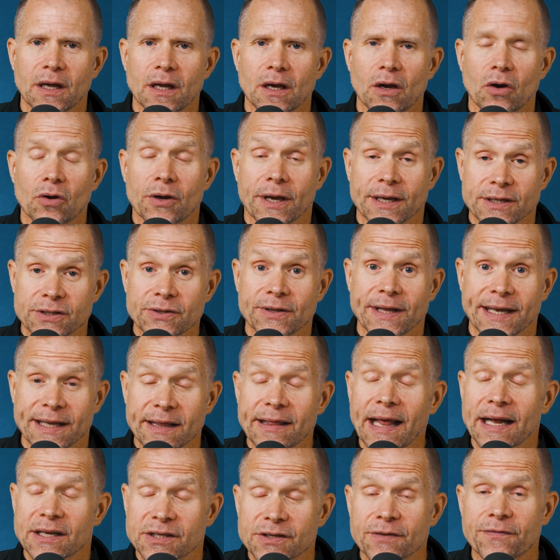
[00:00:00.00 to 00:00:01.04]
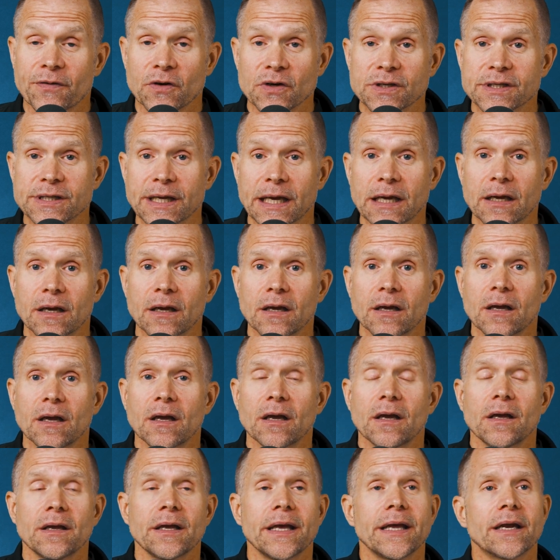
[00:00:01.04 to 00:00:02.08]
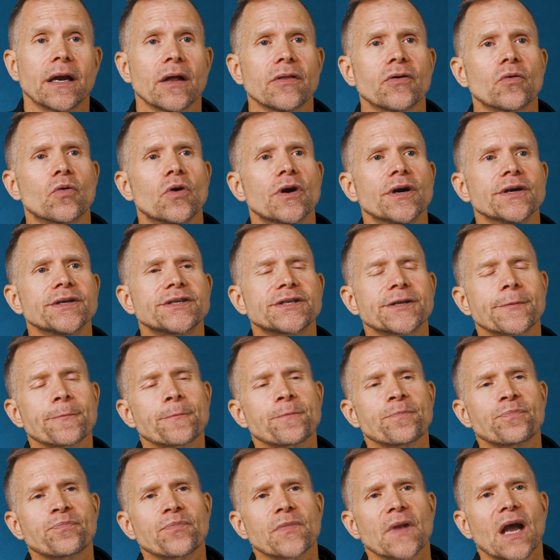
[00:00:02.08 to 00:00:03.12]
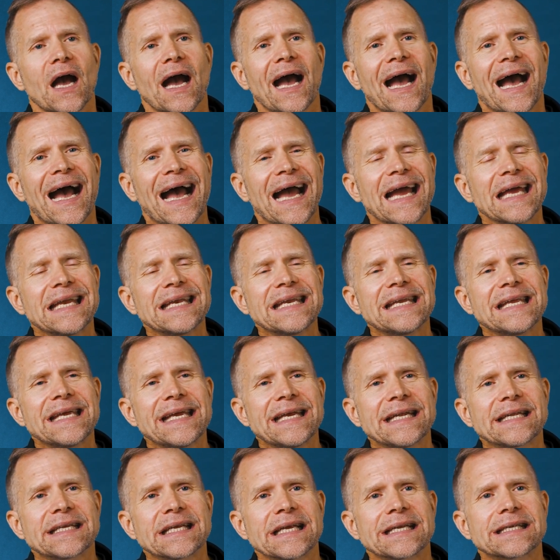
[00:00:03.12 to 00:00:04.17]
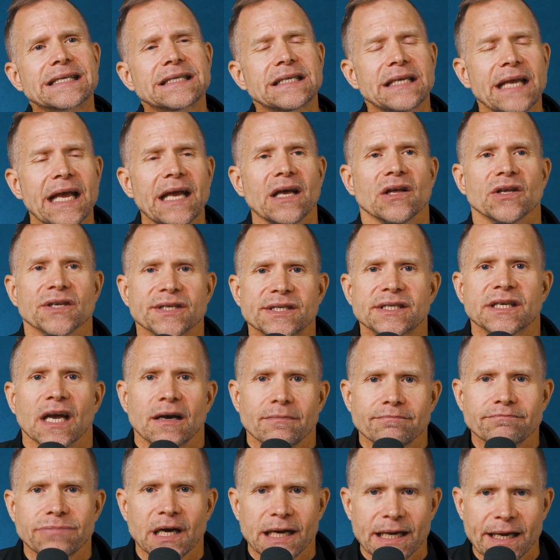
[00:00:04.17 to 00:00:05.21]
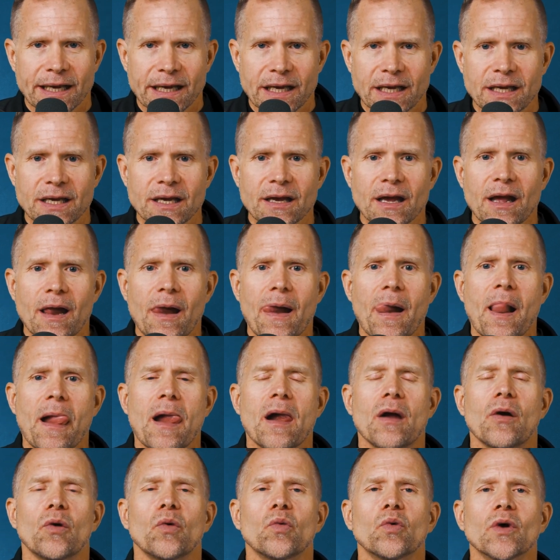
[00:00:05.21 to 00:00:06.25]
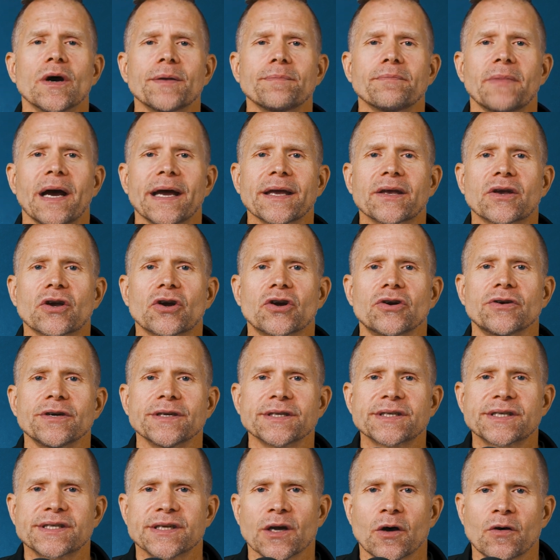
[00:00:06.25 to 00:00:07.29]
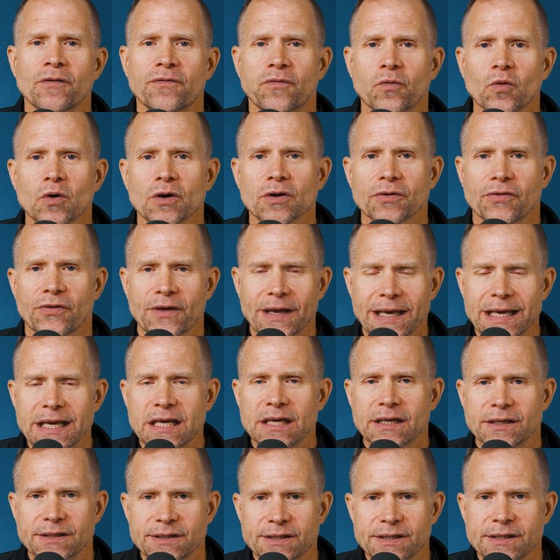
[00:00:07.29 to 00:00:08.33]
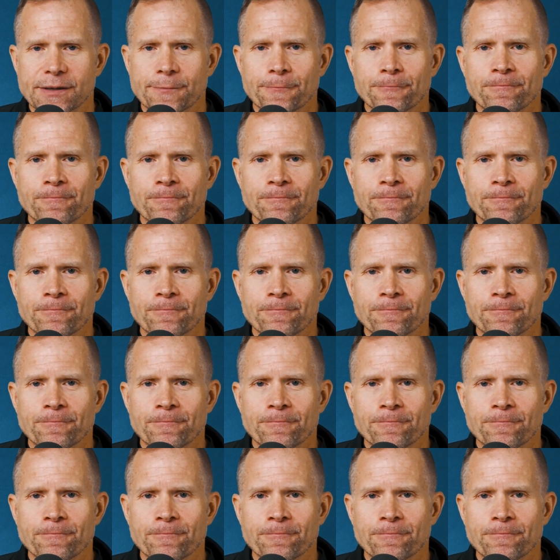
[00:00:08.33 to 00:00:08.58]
Okay, so that's the first thing. In other words, I need to tell somebody what my current self-worth is.